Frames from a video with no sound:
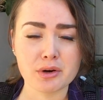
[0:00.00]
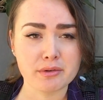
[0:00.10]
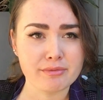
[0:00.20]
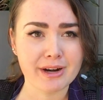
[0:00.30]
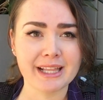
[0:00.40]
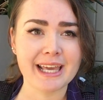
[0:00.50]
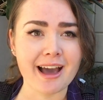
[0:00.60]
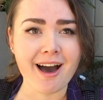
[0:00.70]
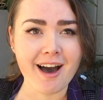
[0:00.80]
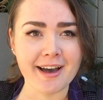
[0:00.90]
who we really
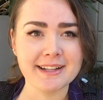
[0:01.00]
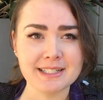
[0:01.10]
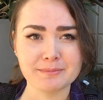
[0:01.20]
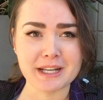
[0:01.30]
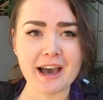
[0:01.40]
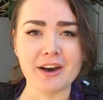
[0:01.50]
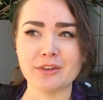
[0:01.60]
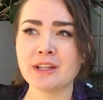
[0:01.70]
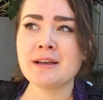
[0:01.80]
are deep down.